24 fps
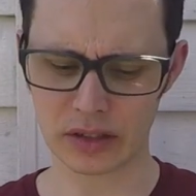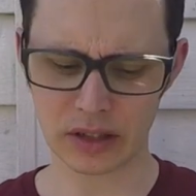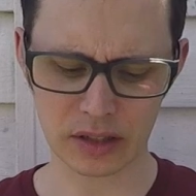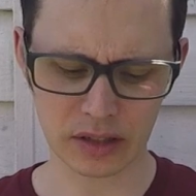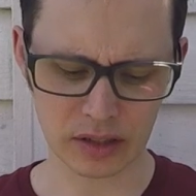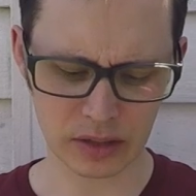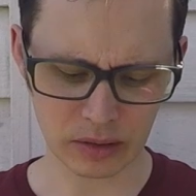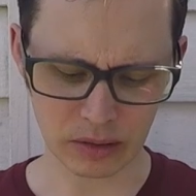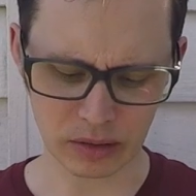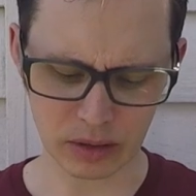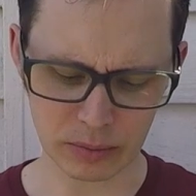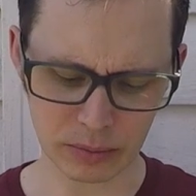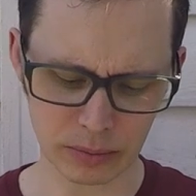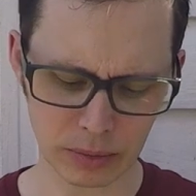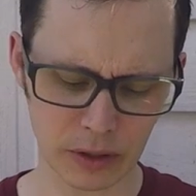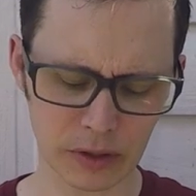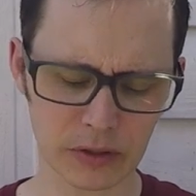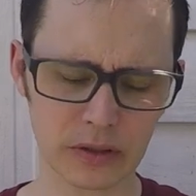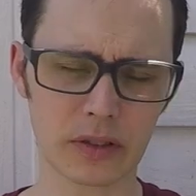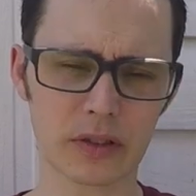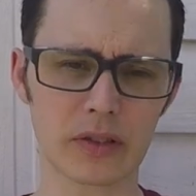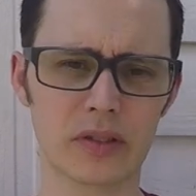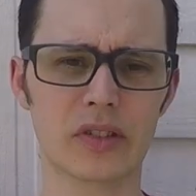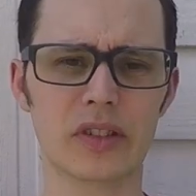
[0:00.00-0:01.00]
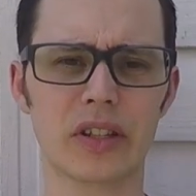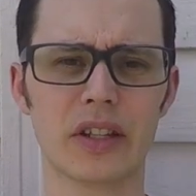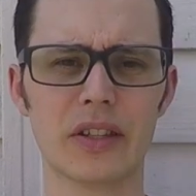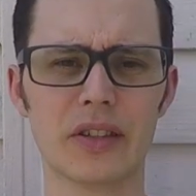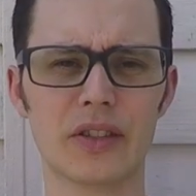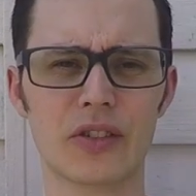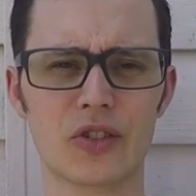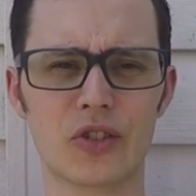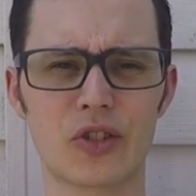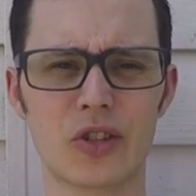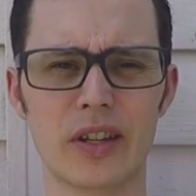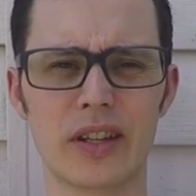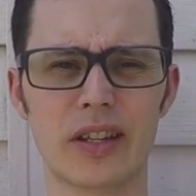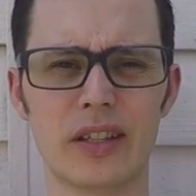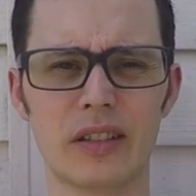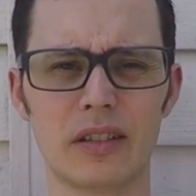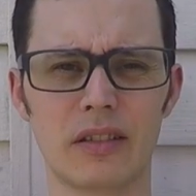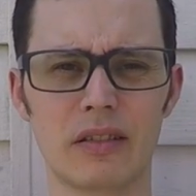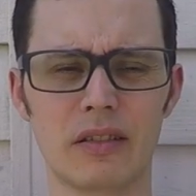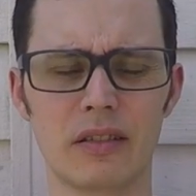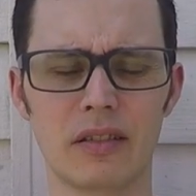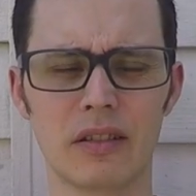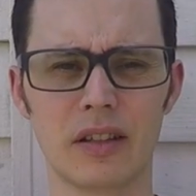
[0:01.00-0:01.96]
that's the only part that's not in the shade.